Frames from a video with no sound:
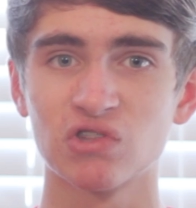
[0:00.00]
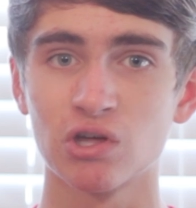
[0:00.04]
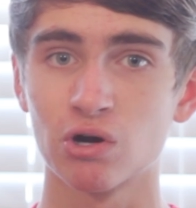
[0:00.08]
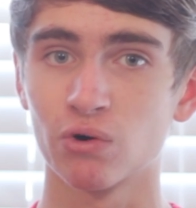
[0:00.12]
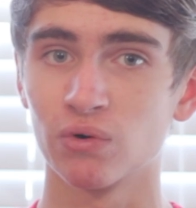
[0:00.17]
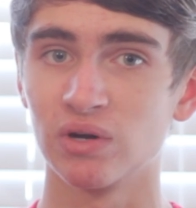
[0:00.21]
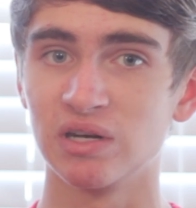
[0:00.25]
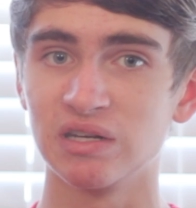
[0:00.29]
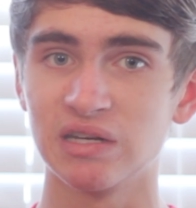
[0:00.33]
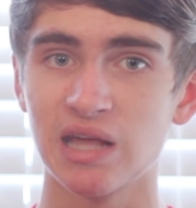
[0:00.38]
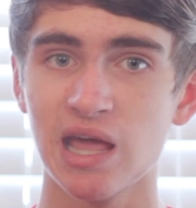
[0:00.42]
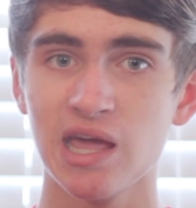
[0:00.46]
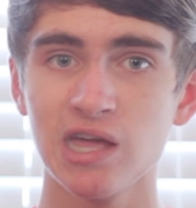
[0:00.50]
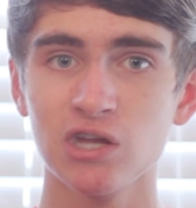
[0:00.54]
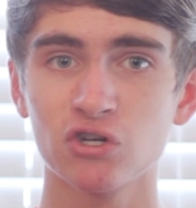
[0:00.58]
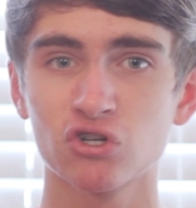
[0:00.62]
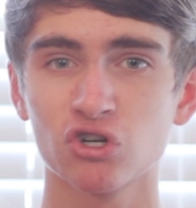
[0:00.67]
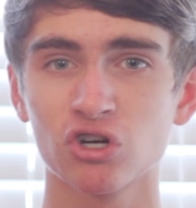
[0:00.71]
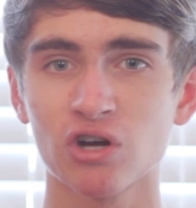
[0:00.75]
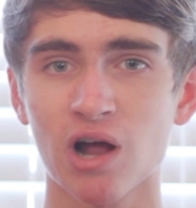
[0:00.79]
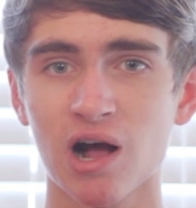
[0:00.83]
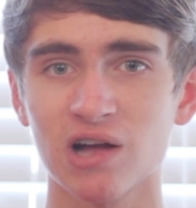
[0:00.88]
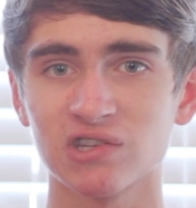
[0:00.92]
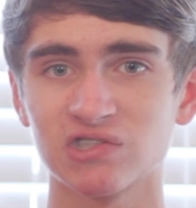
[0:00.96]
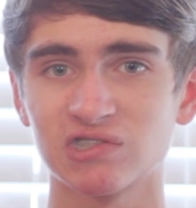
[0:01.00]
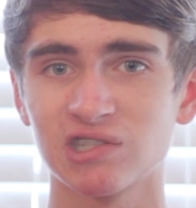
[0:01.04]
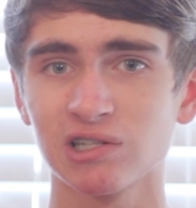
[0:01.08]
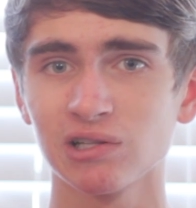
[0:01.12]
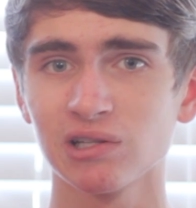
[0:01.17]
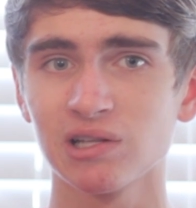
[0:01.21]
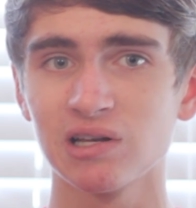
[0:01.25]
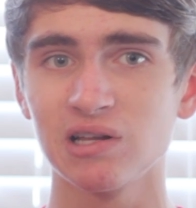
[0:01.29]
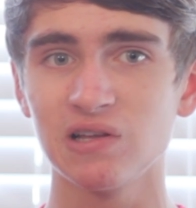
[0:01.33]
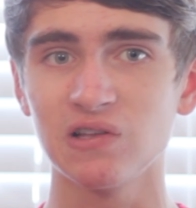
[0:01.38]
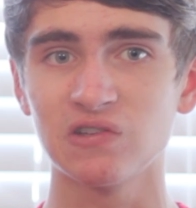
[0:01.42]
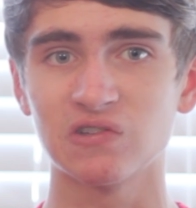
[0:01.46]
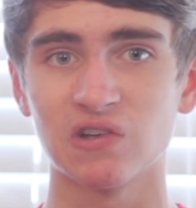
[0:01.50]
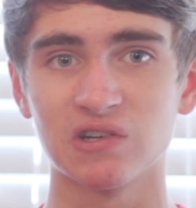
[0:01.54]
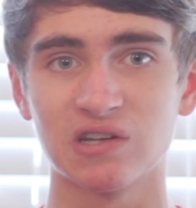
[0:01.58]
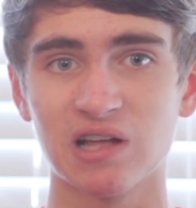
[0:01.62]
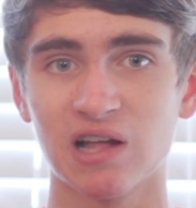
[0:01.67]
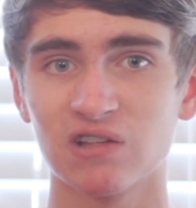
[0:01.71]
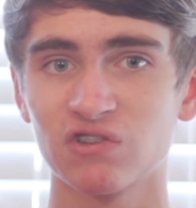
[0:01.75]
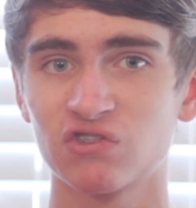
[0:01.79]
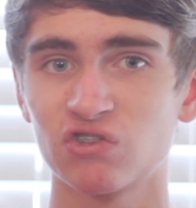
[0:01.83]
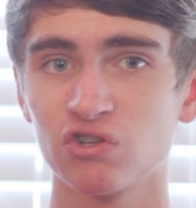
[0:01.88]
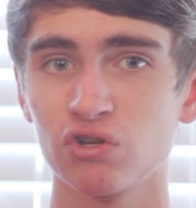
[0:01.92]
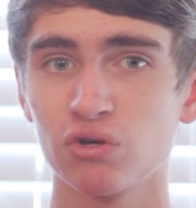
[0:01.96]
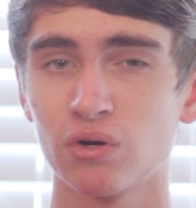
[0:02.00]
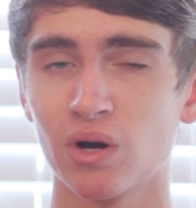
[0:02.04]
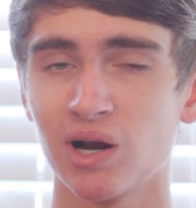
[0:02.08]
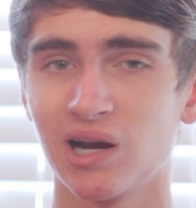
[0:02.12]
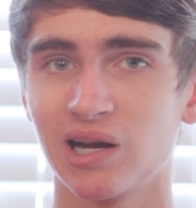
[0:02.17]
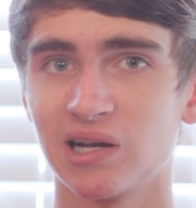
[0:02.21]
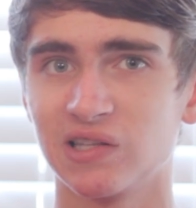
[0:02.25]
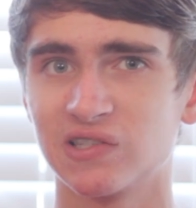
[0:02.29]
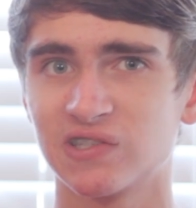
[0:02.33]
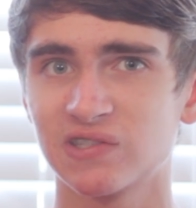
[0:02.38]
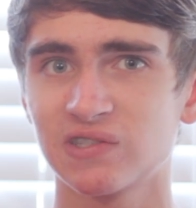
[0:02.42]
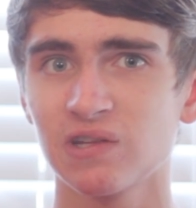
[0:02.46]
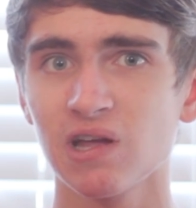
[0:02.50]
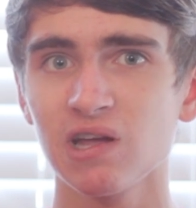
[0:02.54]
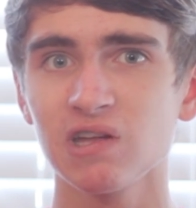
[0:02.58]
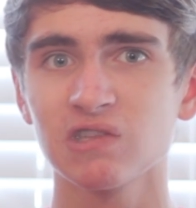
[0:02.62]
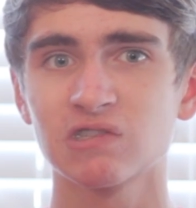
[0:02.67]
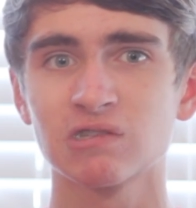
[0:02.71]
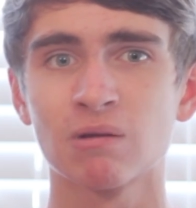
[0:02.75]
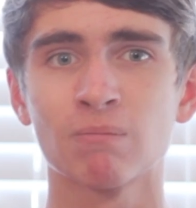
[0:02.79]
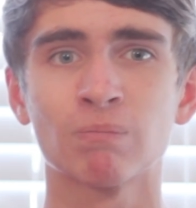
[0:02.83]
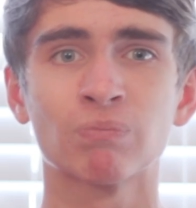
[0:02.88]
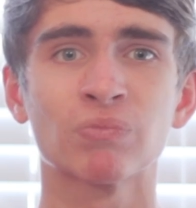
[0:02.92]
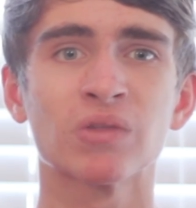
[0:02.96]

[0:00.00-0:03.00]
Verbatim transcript: that are engaged in hostilities against the United States,